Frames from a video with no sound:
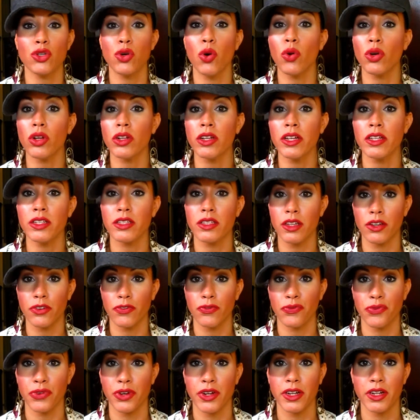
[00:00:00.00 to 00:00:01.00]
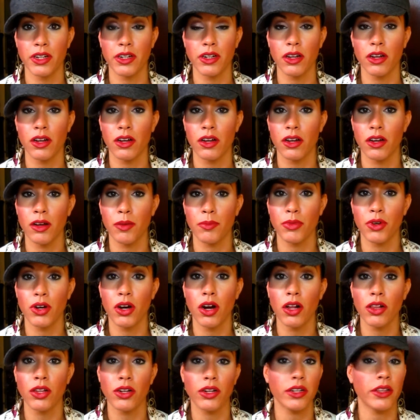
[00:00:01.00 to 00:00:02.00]
totally different
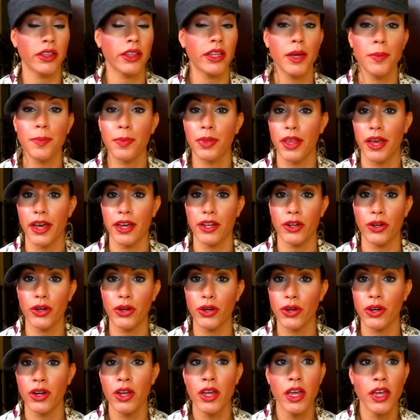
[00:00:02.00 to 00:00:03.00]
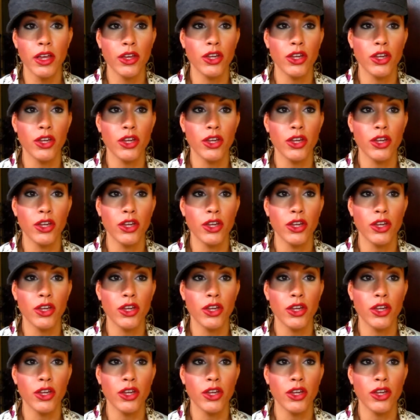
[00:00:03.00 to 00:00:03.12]
color lip liner.